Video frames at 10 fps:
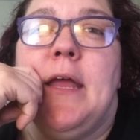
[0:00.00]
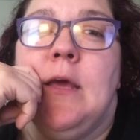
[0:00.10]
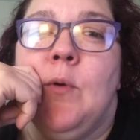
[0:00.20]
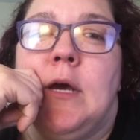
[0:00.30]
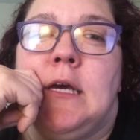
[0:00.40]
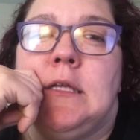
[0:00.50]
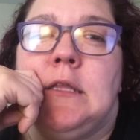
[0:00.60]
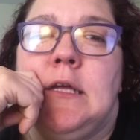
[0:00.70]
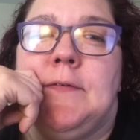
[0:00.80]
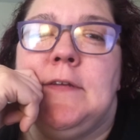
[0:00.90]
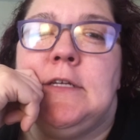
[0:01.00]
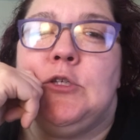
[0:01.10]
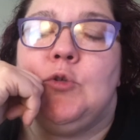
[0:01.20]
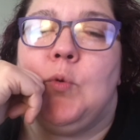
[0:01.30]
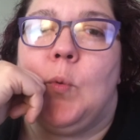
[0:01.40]
Anyway,
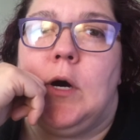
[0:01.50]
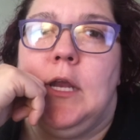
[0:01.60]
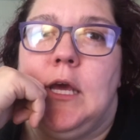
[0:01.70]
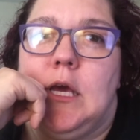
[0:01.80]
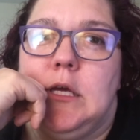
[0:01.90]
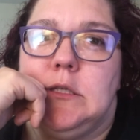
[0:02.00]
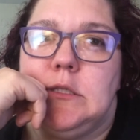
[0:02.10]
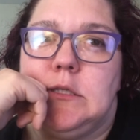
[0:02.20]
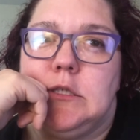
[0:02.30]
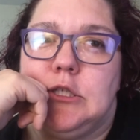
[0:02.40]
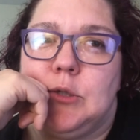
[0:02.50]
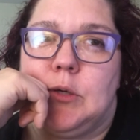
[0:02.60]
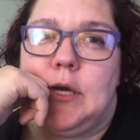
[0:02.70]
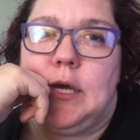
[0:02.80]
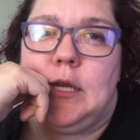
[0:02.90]
lifted 20s
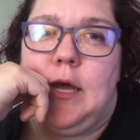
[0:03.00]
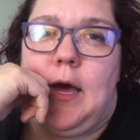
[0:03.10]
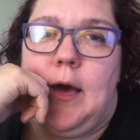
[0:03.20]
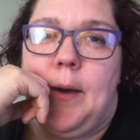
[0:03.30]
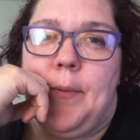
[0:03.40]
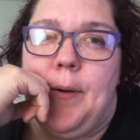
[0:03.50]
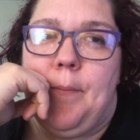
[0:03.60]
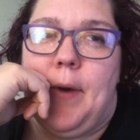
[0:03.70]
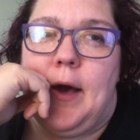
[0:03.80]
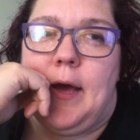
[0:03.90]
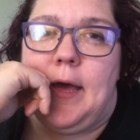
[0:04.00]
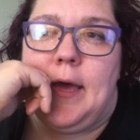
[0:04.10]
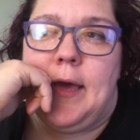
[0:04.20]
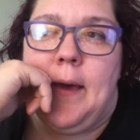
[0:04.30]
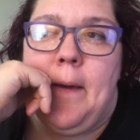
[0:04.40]
during
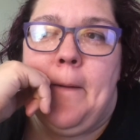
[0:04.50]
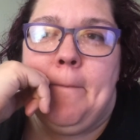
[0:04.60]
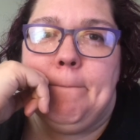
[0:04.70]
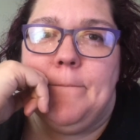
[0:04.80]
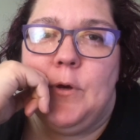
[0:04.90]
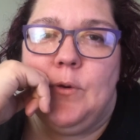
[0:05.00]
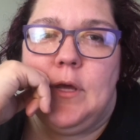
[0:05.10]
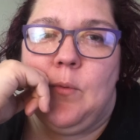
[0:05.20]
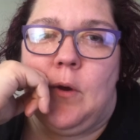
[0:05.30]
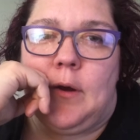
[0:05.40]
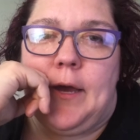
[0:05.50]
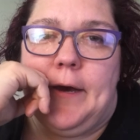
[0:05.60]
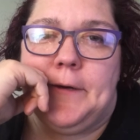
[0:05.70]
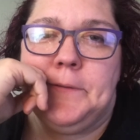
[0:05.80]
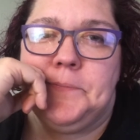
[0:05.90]
my booty
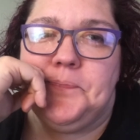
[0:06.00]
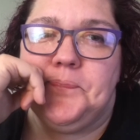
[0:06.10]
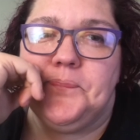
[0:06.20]
workout.